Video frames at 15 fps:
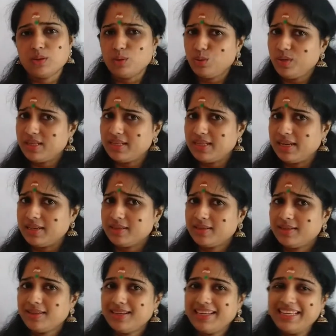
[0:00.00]
Who is that?
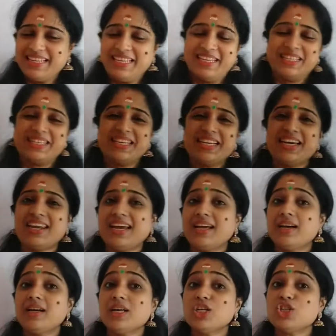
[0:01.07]
Yes,
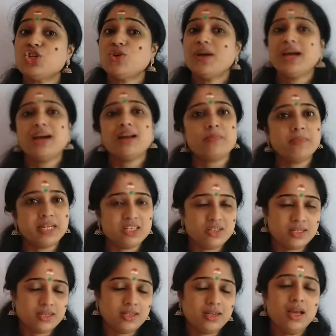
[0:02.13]
Gregor Johann
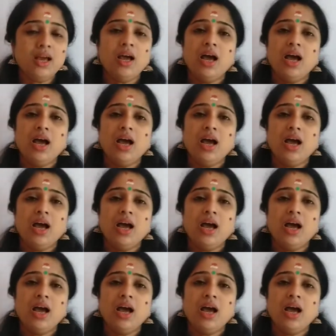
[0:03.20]
Mendel.